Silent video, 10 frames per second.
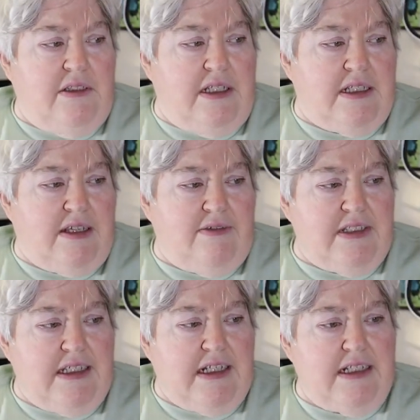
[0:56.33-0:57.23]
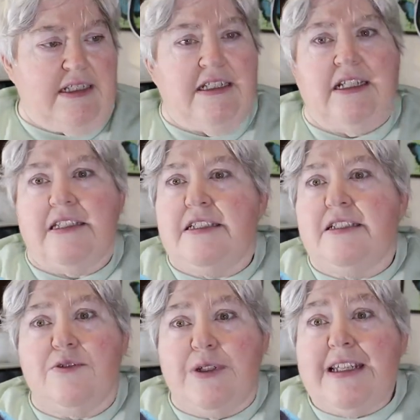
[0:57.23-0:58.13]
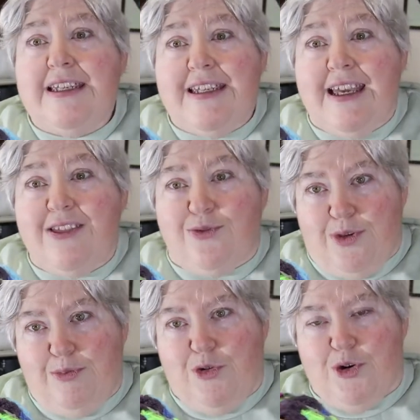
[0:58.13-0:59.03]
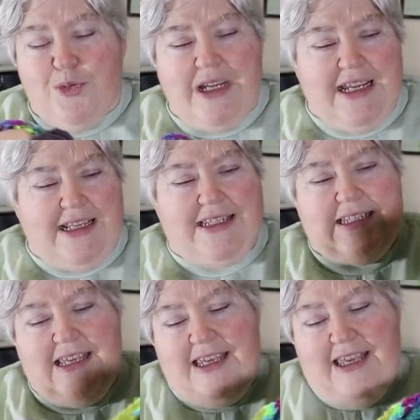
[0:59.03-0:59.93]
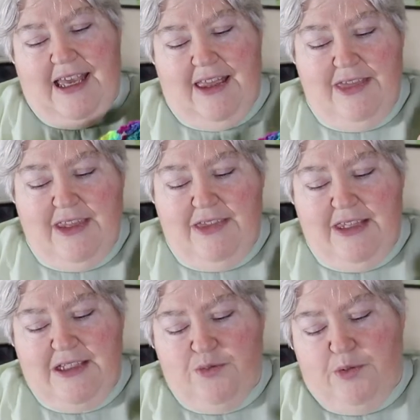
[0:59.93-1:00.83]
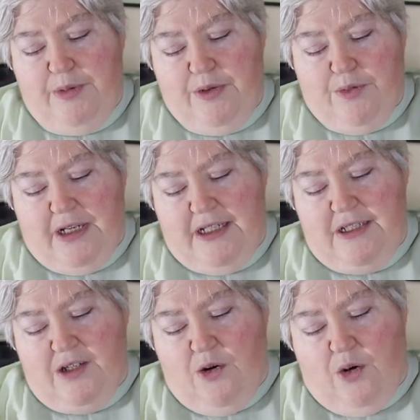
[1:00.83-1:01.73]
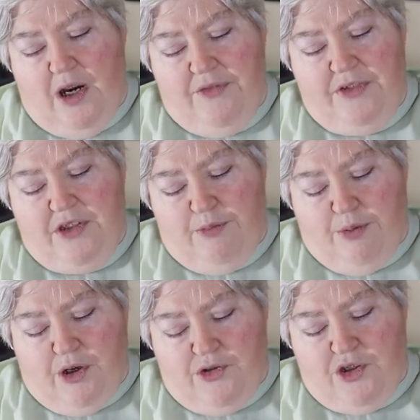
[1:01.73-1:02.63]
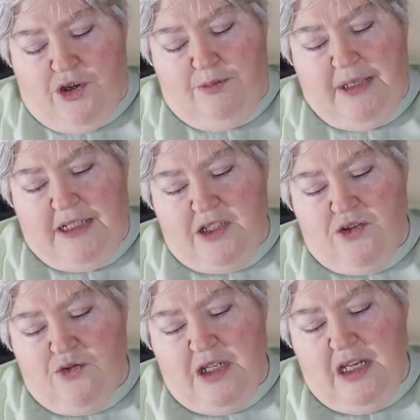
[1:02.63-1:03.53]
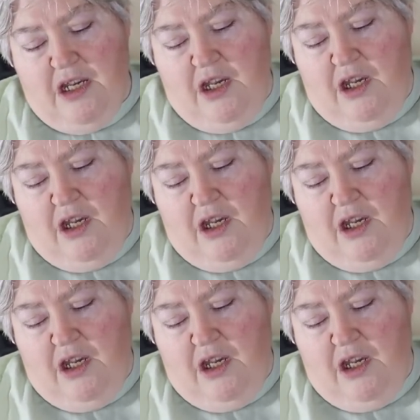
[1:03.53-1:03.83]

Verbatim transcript: Week 17, 18, 19, 20. Yeah, three more weeks. And then this will be ready to go off to the Prayer Shawl Ministry,